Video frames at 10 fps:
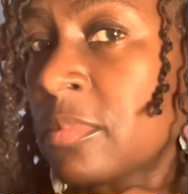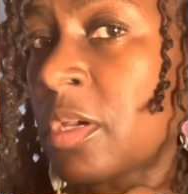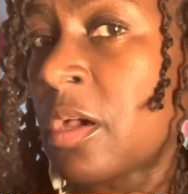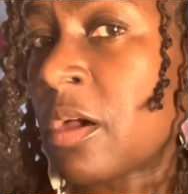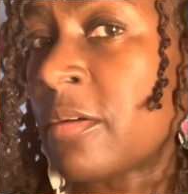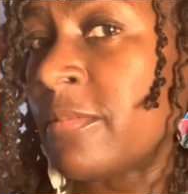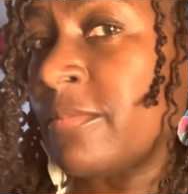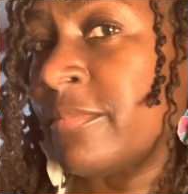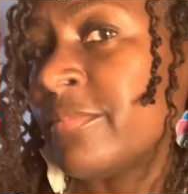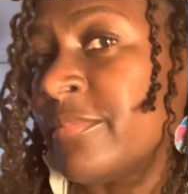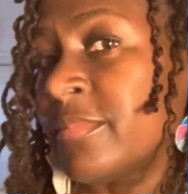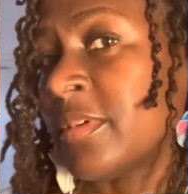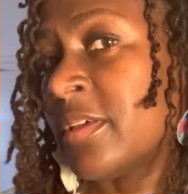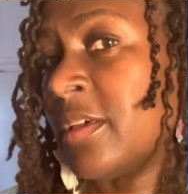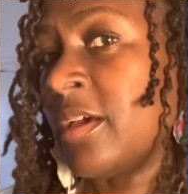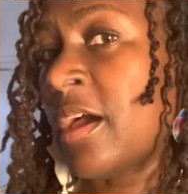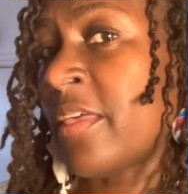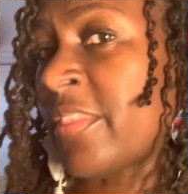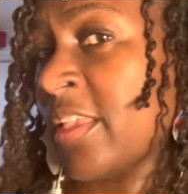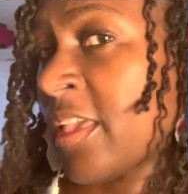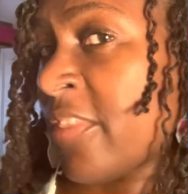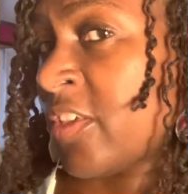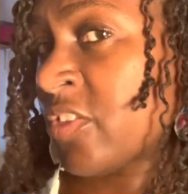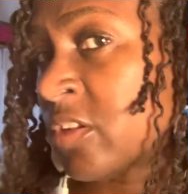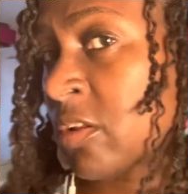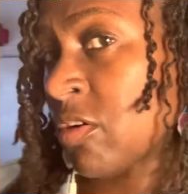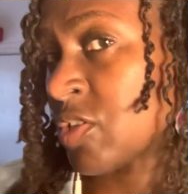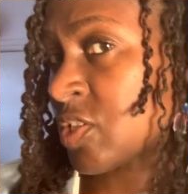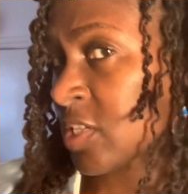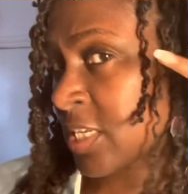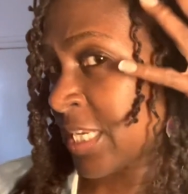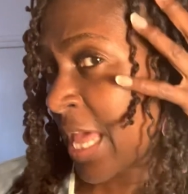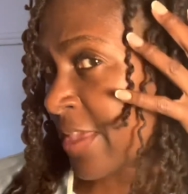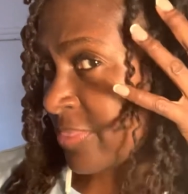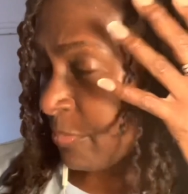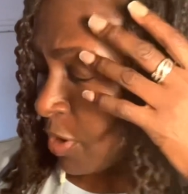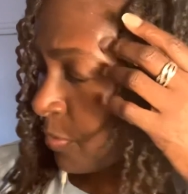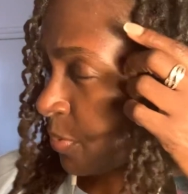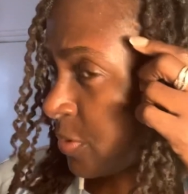cut, and then get the other locks and line them up.